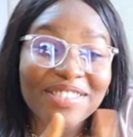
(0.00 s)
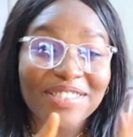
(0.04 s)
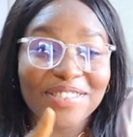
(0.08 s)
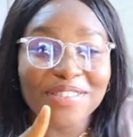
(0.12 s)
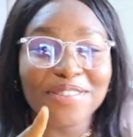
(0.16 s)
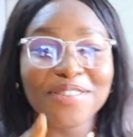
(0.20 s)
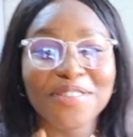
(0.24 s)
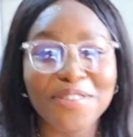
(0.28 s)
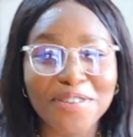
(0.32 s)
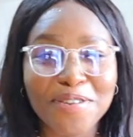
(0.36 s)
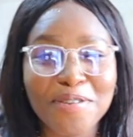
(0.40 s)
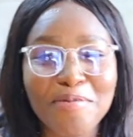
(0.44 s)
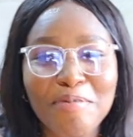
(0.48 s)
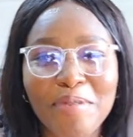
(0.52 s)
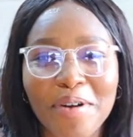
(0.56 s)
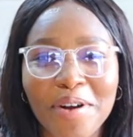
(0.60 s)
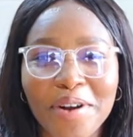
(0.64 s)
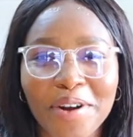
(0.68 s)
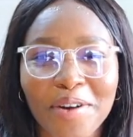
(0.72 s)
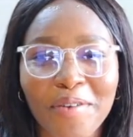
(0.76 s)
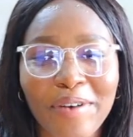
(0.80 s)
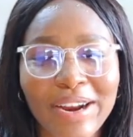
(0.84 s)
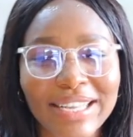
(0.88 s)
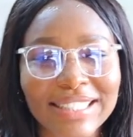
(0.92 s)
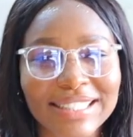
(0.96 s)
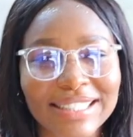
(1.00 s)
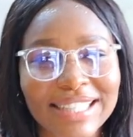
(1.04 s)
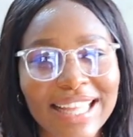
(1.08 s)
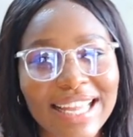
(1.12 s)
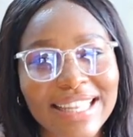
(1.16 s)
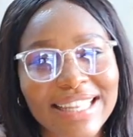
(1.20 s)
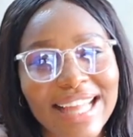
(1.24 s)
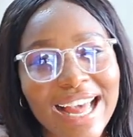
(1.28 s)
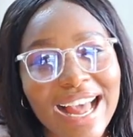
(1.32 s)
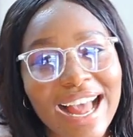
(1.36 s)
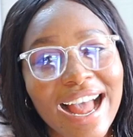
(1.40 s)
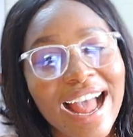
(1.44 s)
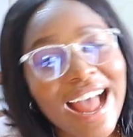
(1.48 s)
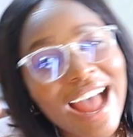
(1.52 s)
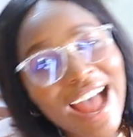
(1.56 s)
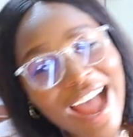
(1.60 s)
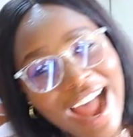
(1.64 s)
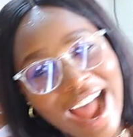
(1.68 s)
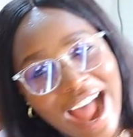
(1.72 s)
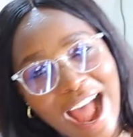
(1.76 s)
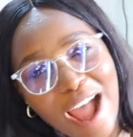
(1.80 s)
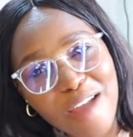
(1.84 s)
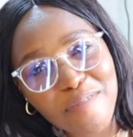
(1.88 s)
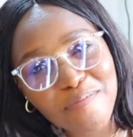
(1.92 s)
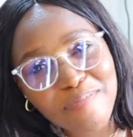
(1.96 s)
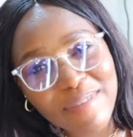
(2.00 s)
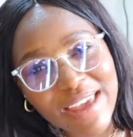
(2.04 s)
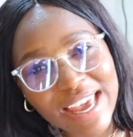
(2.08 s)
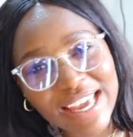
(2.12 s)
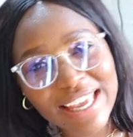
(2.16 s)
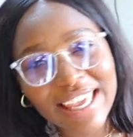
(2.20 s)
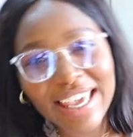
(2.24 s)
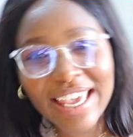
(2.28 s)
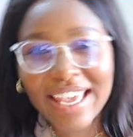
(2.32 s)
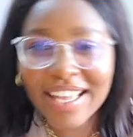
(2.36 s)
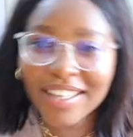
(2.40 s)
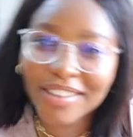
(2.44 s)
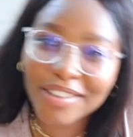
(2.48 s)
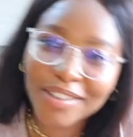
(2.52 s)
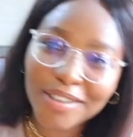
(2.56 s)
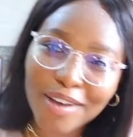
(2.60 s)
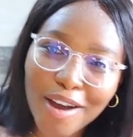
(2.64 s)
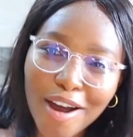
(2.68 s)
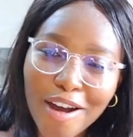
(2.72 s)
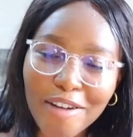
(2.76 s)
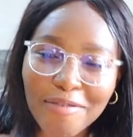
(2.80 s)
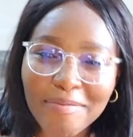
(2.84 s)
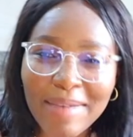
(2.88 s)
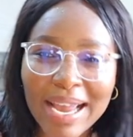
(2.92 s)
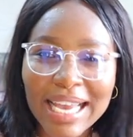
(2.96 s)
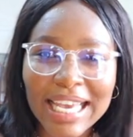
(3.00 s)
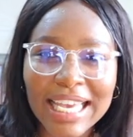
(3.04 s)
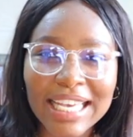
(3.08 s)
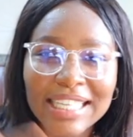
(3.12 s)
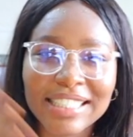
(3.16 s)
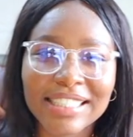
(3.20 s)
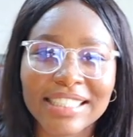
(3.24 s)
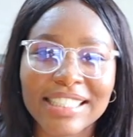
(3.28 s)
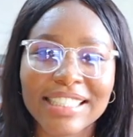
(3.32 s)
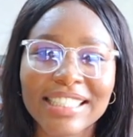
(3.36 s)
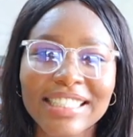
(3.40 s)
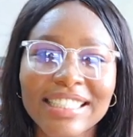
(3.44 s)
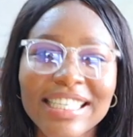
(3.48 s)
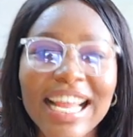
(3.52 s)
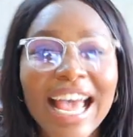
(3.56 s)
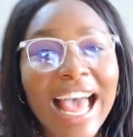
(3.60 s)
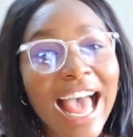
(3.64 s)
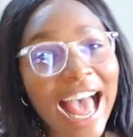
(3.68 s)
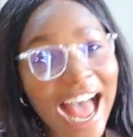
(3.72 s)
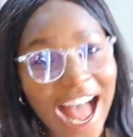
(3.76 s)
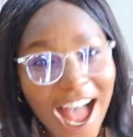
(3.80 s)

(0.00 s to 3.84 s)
So to you who requested that I make a tour of my kitchen,